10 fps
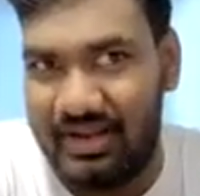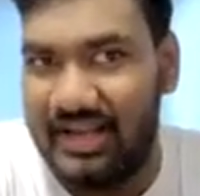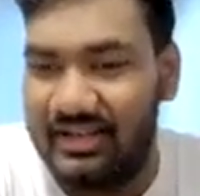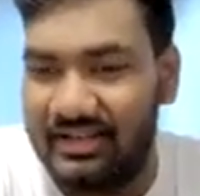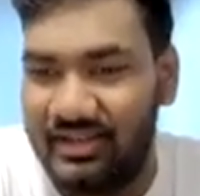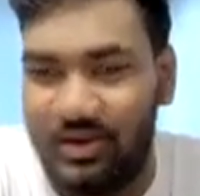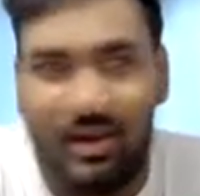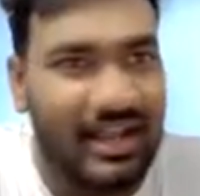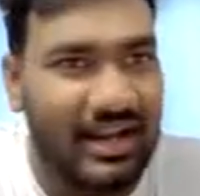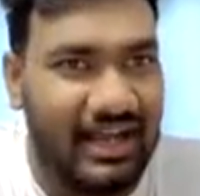right? You
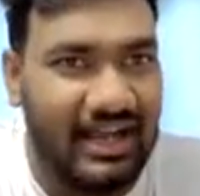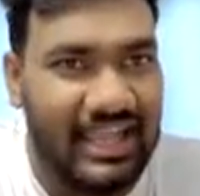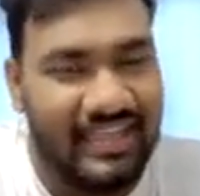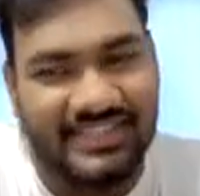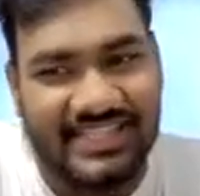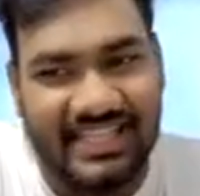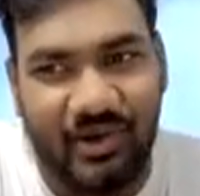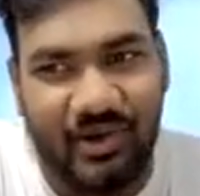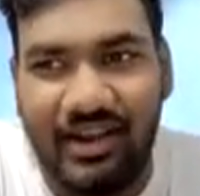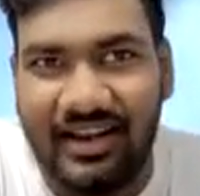all, I have seen
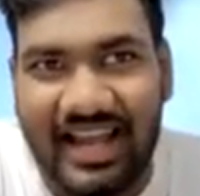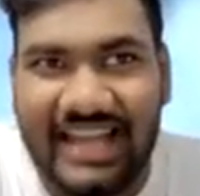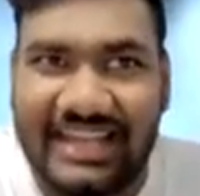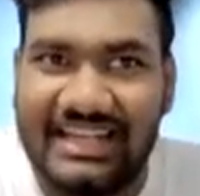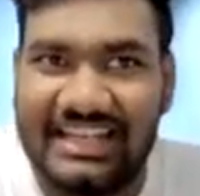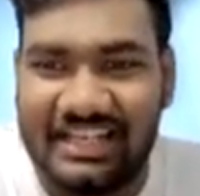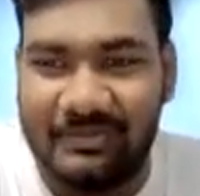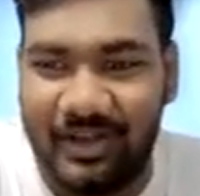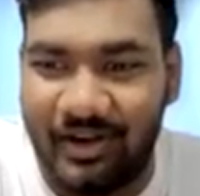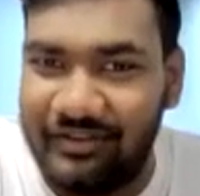you all writing a
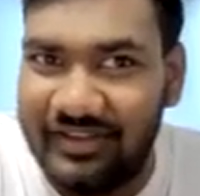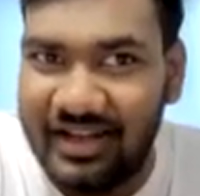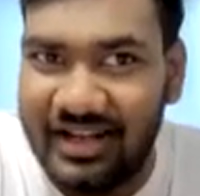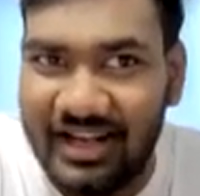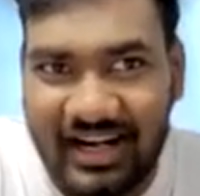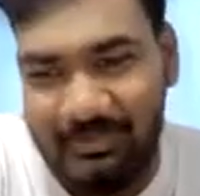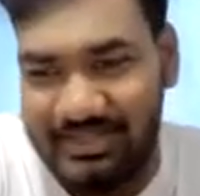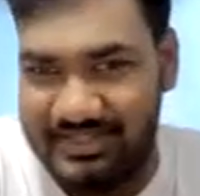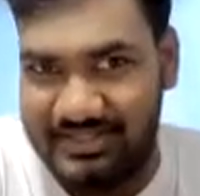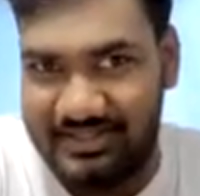little bit of
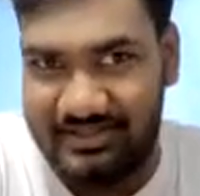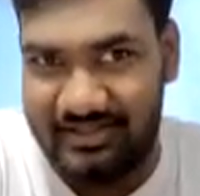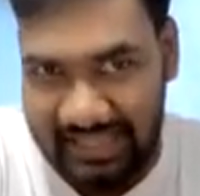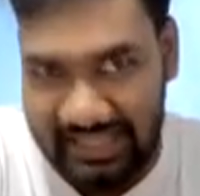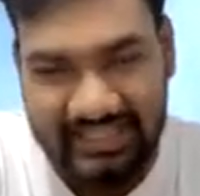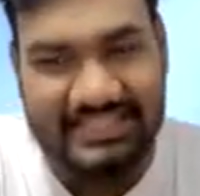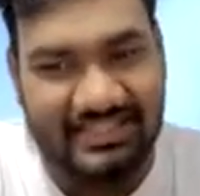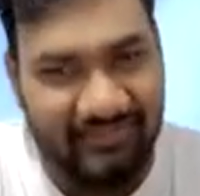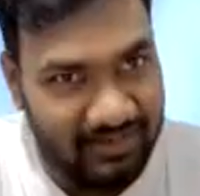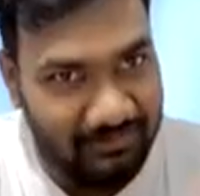rubbish. Okay?
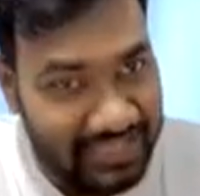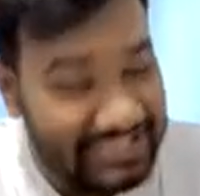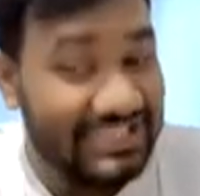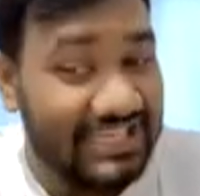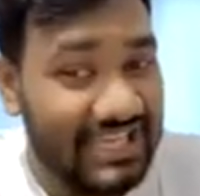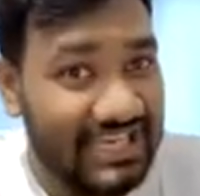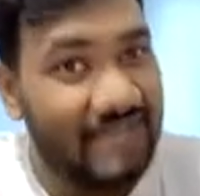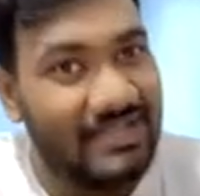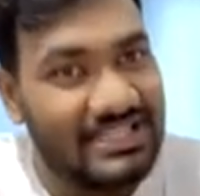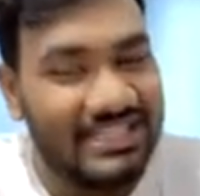It's a very basic
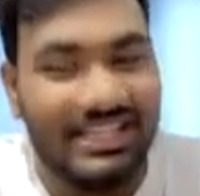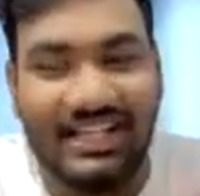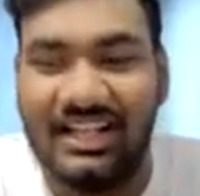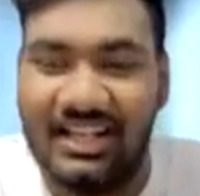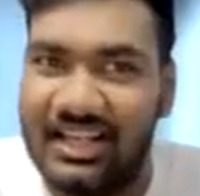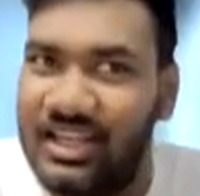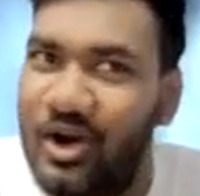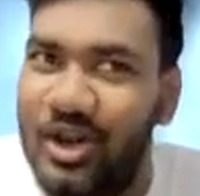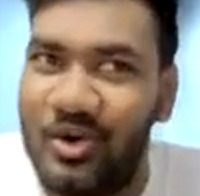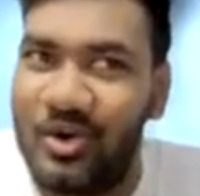area, but still,
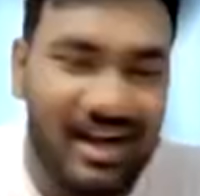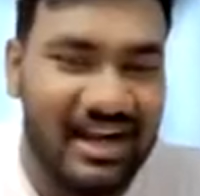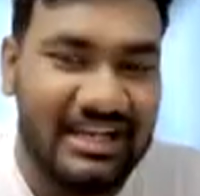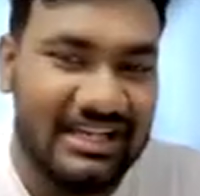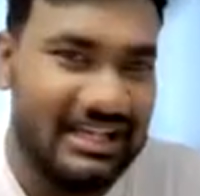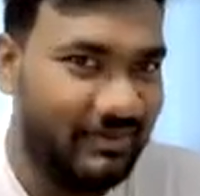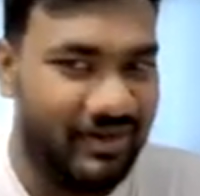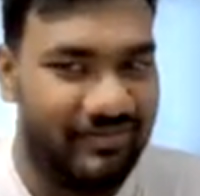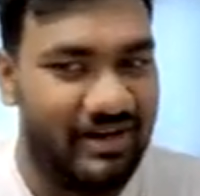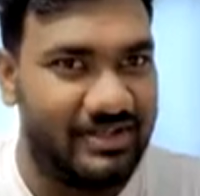you all go and write a little bit
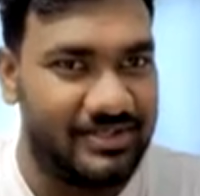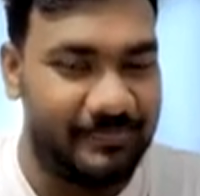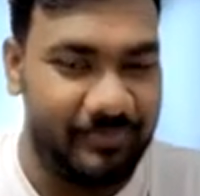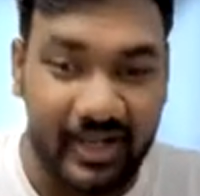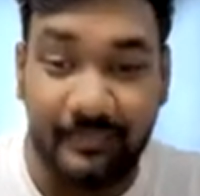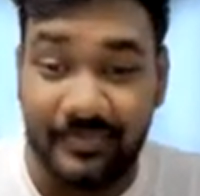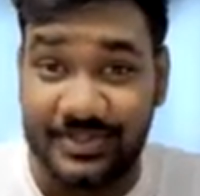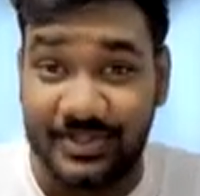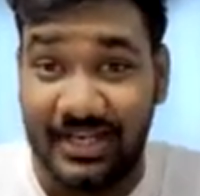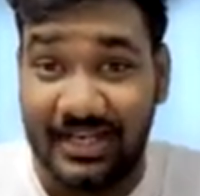of rubbish. Okay,
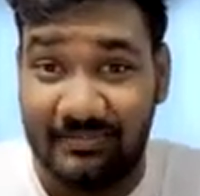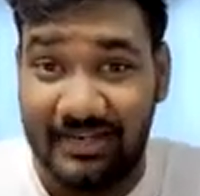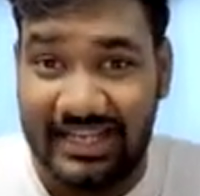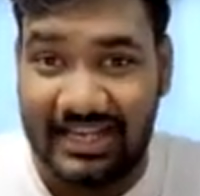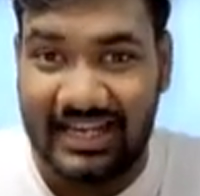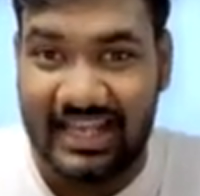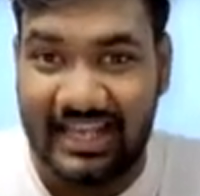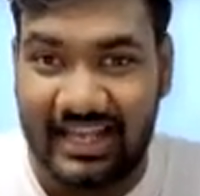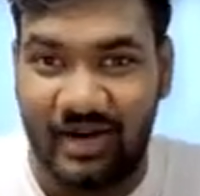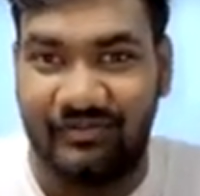so let me take like
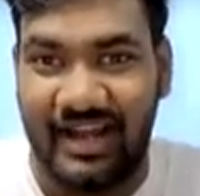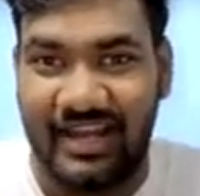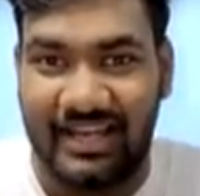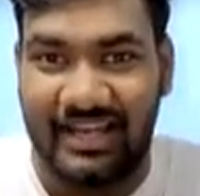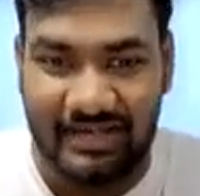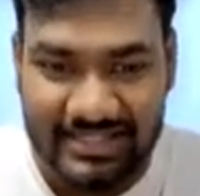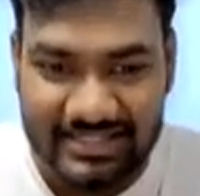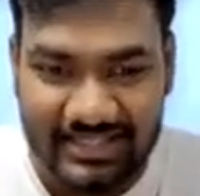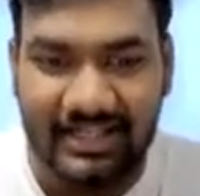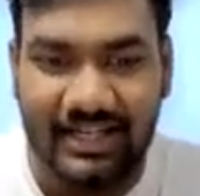around 5-10
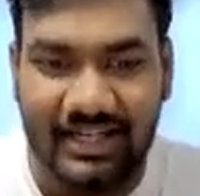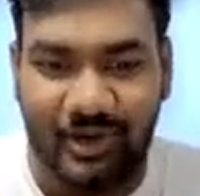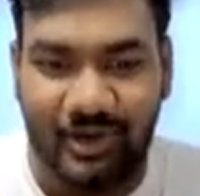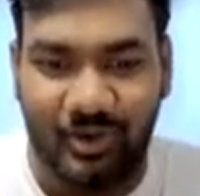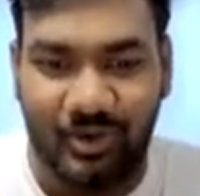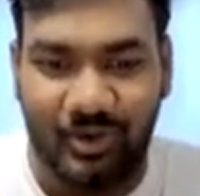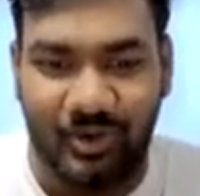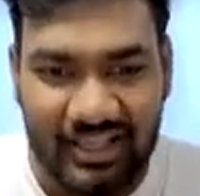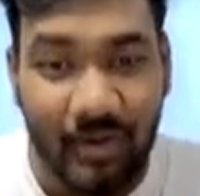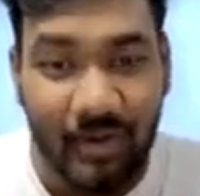minutes to
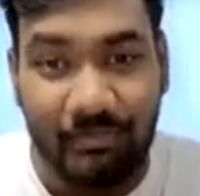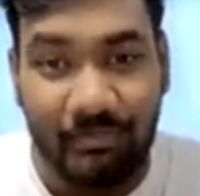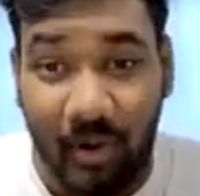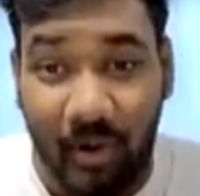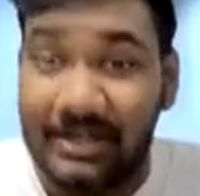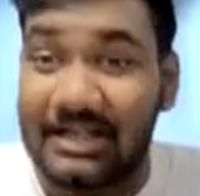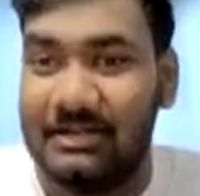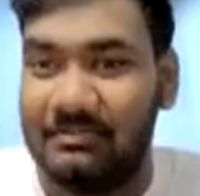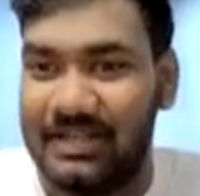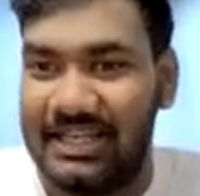give you a proper,
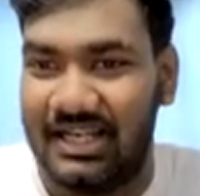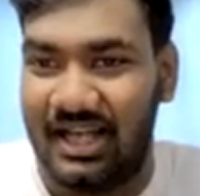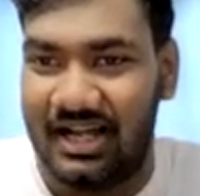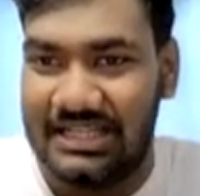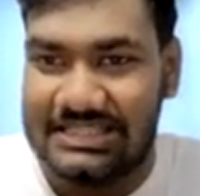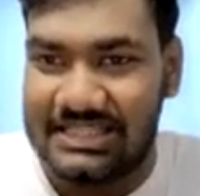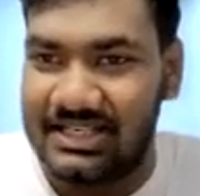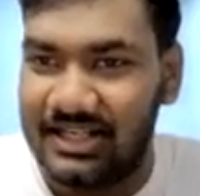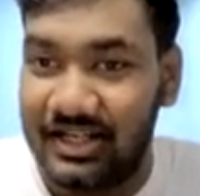complete answer